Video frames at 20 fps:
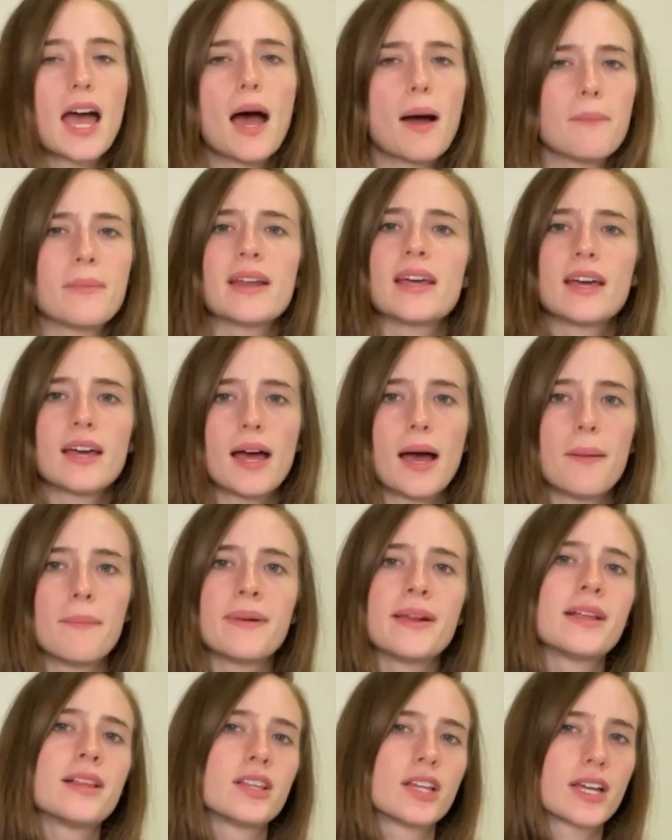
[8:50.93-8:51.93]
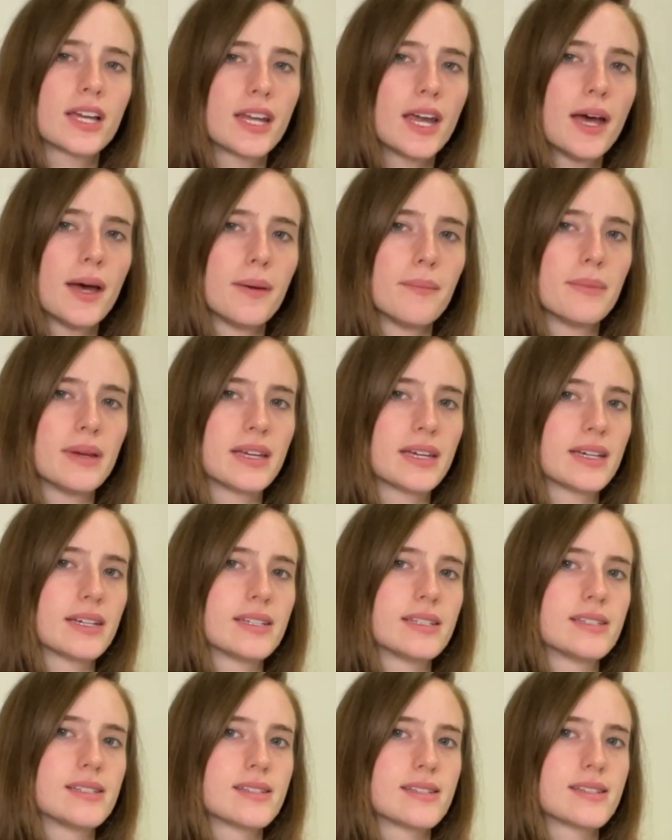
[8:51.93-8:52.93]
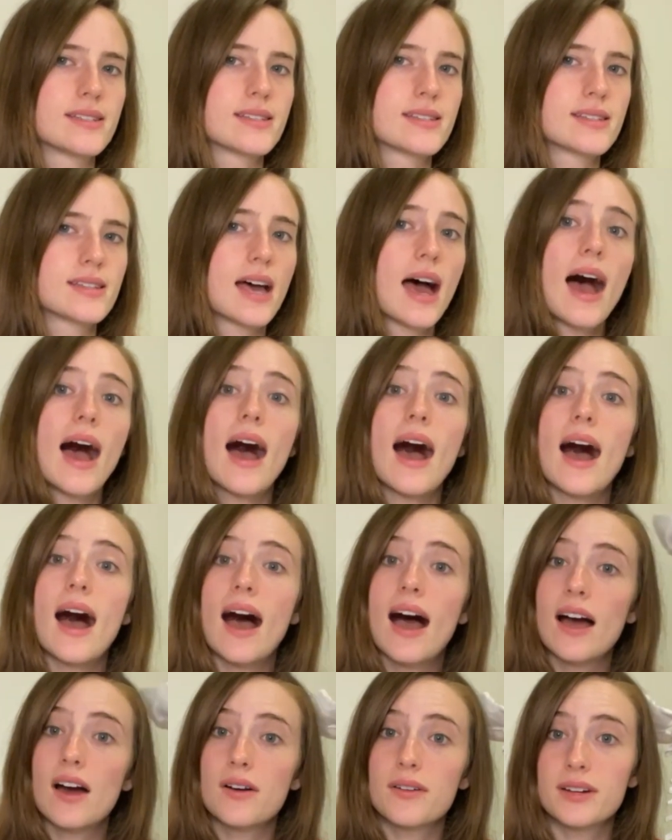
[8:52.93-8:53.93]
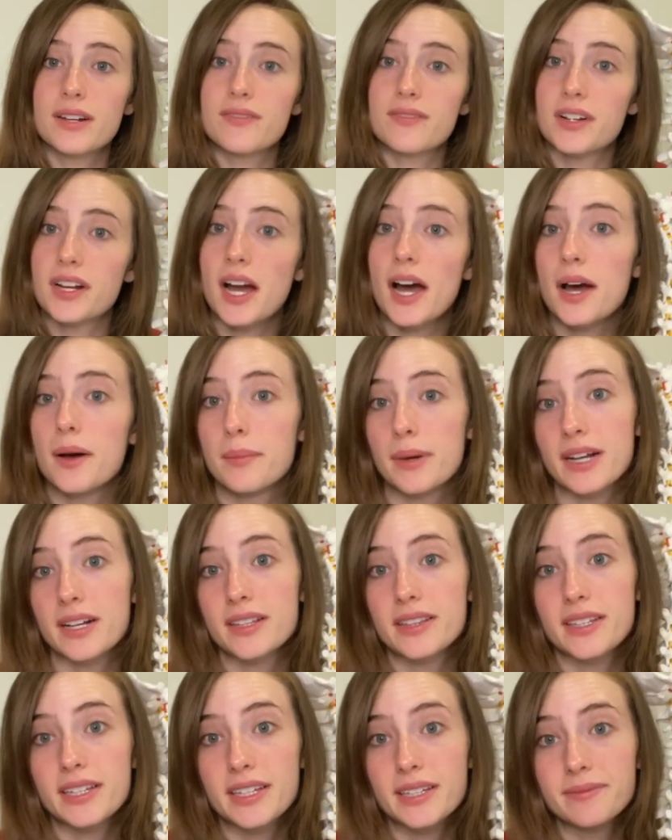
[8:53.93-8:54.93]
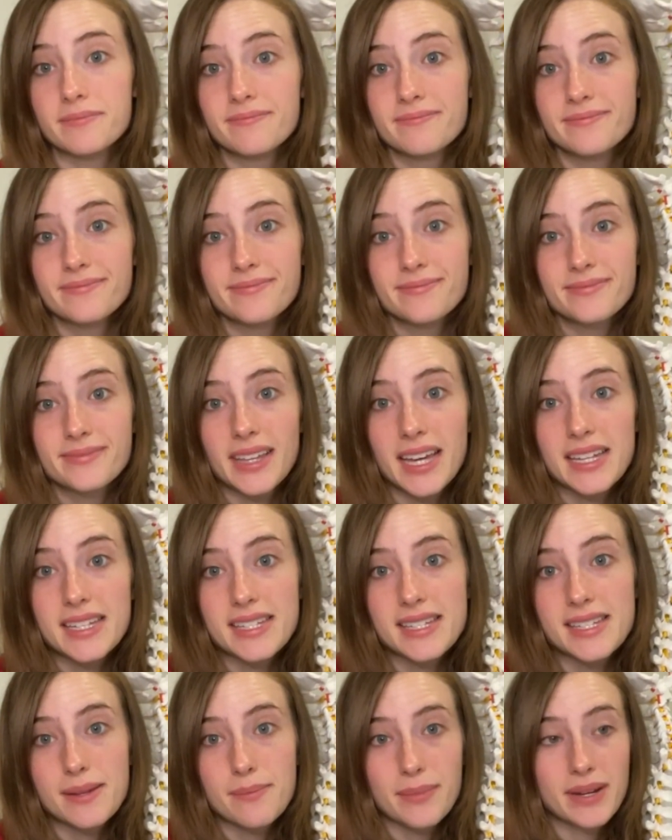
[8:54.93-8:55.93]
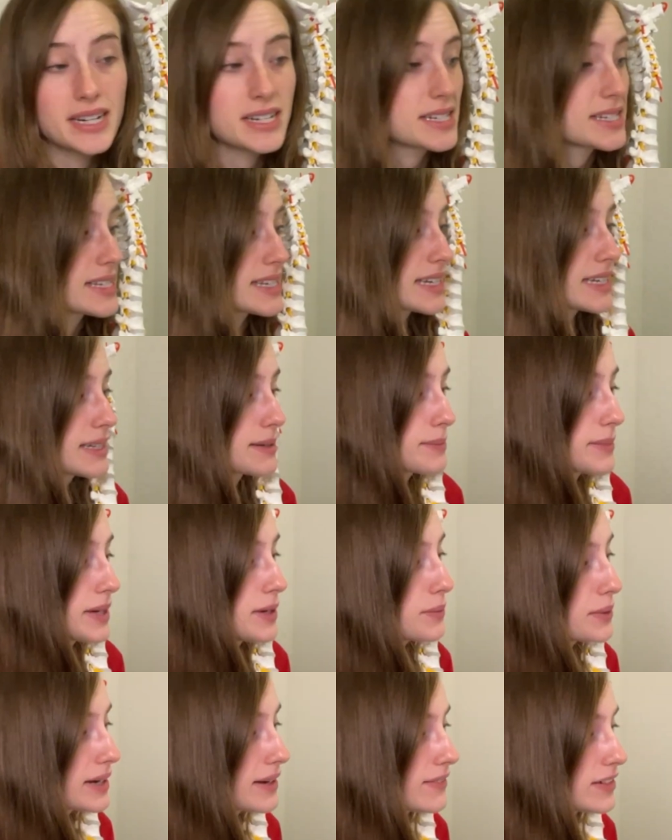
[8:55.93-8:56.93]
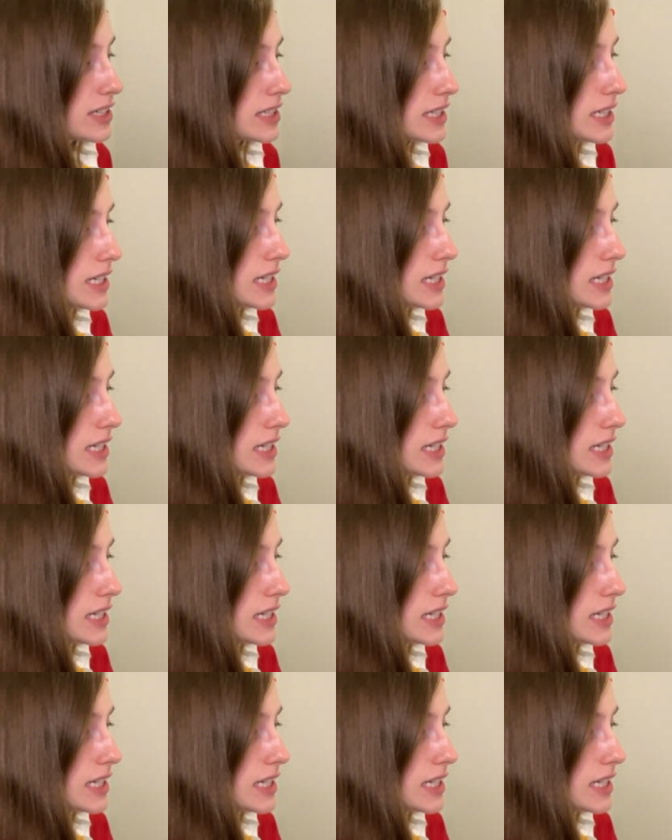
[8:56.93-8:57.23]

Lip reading: I'm gonna look it up because I already forgot apparently. That's embarrassing, but whatever.